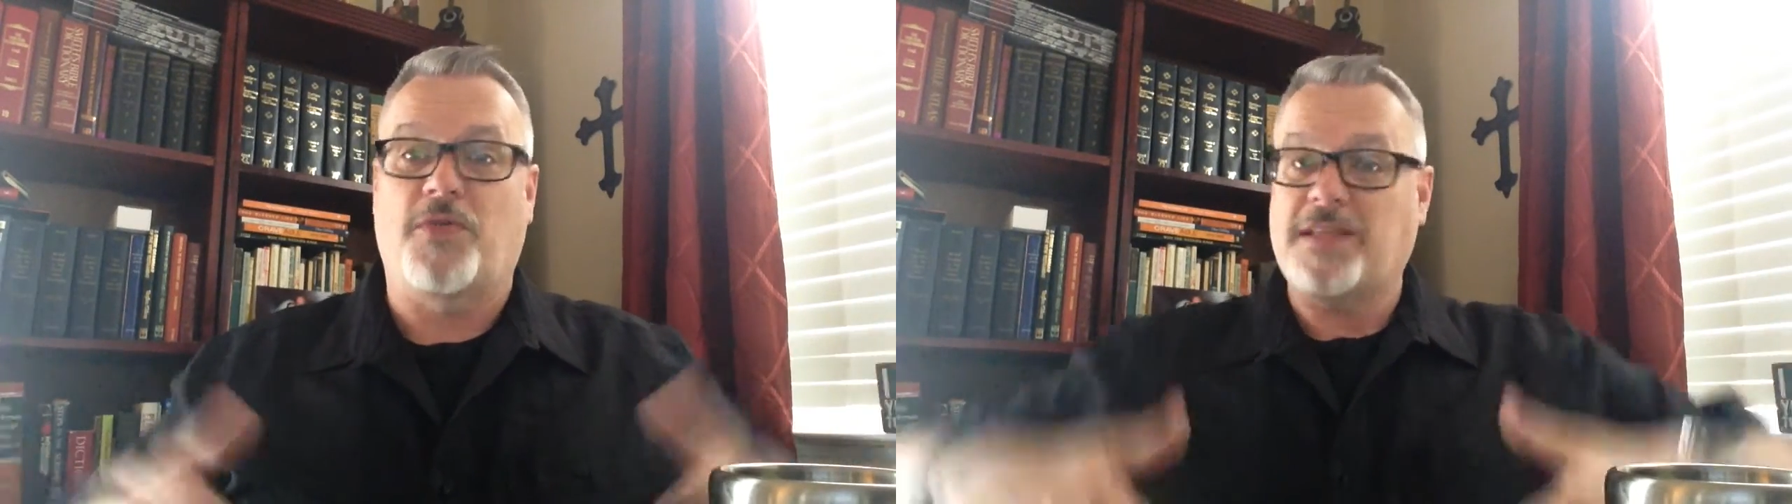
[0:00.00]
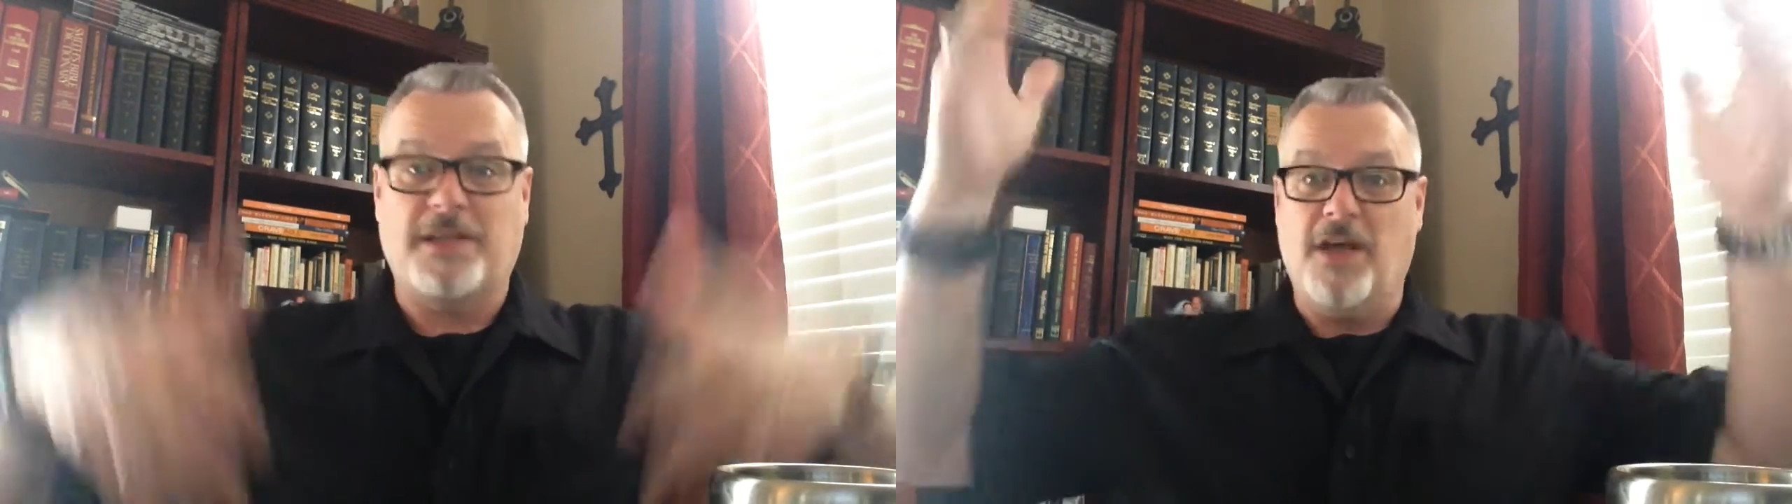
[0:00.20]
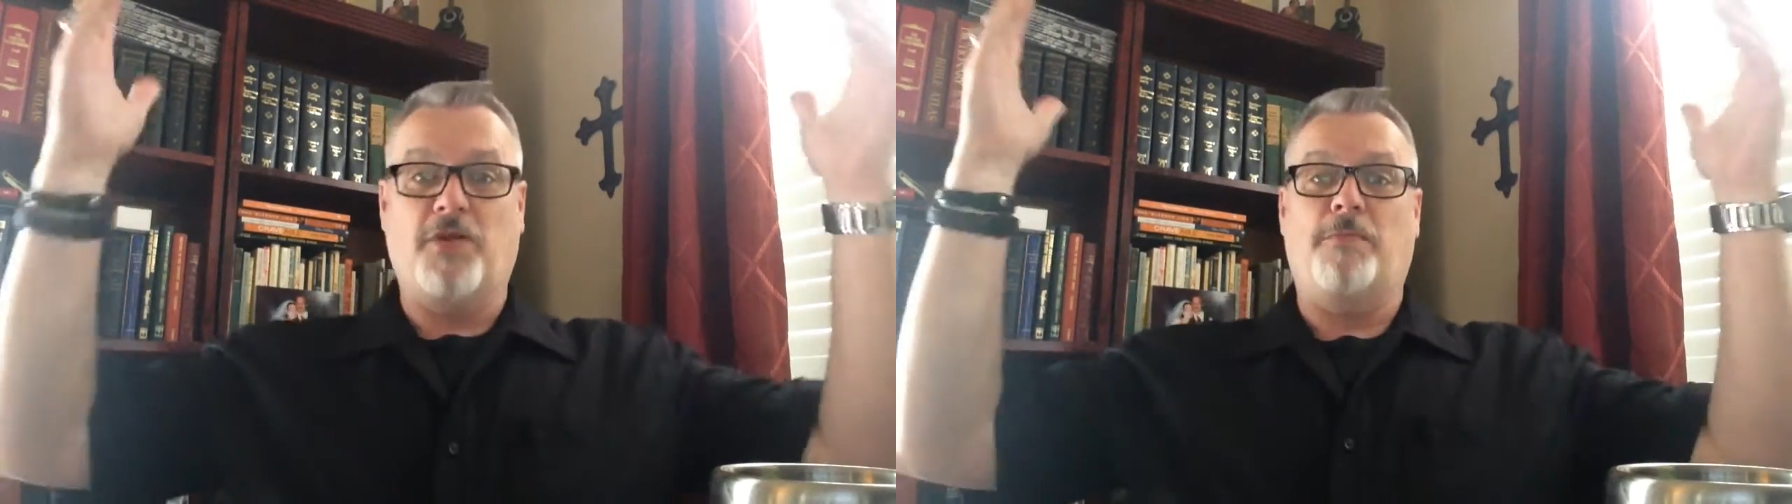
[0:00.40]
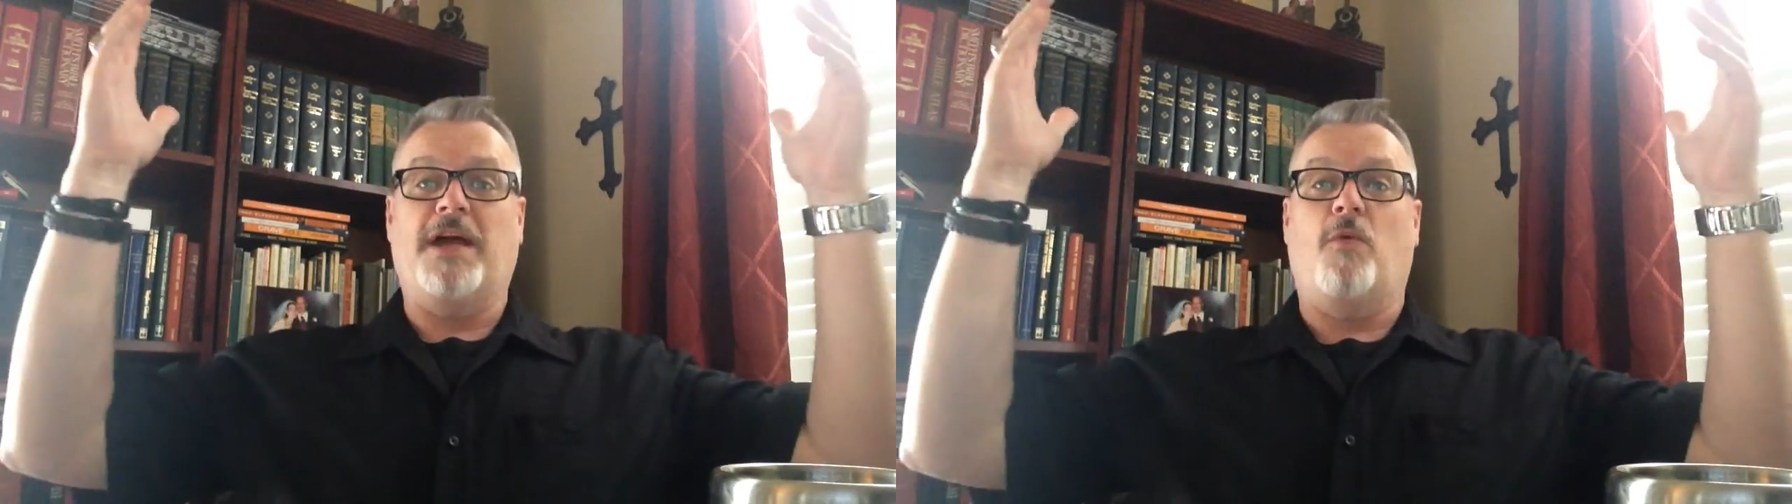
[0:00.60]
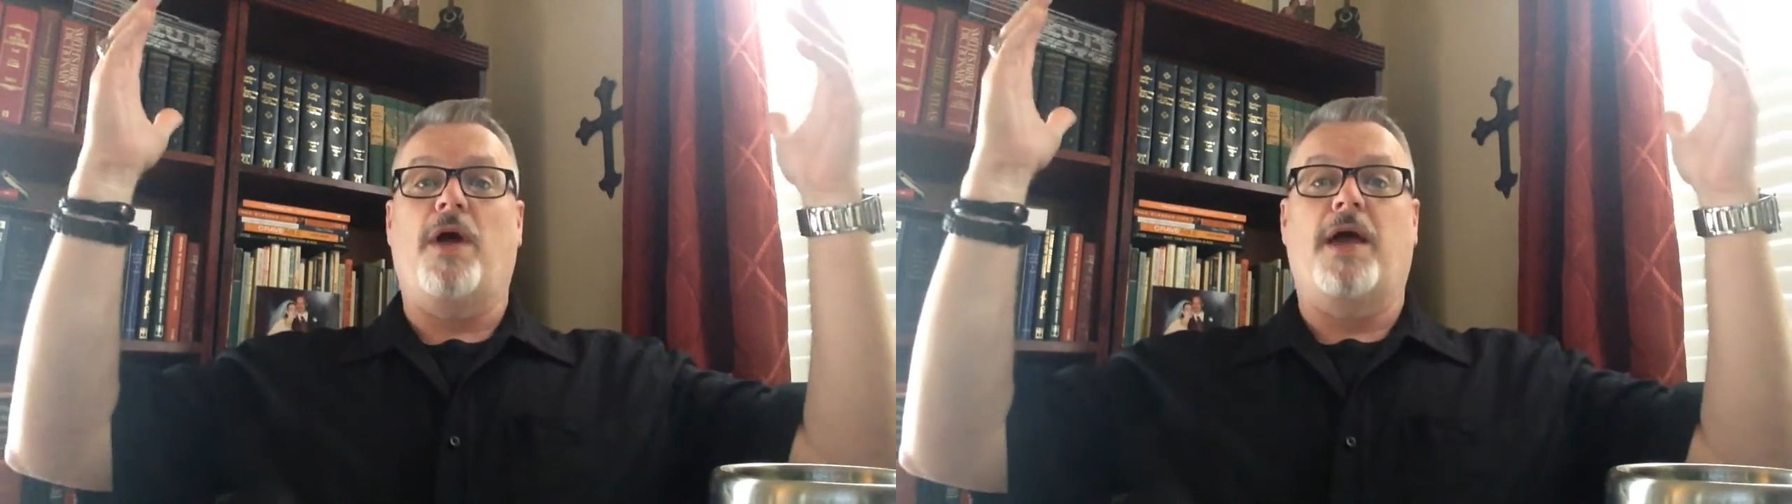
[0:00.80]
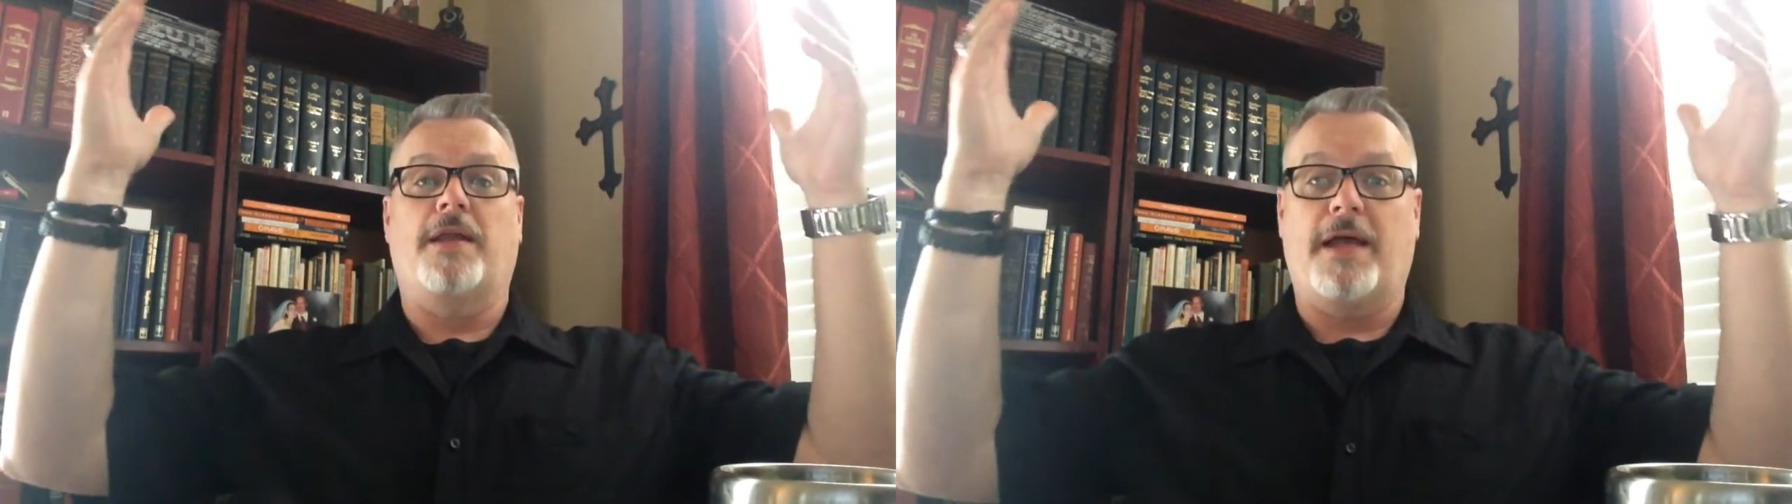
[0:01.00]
That's another big win.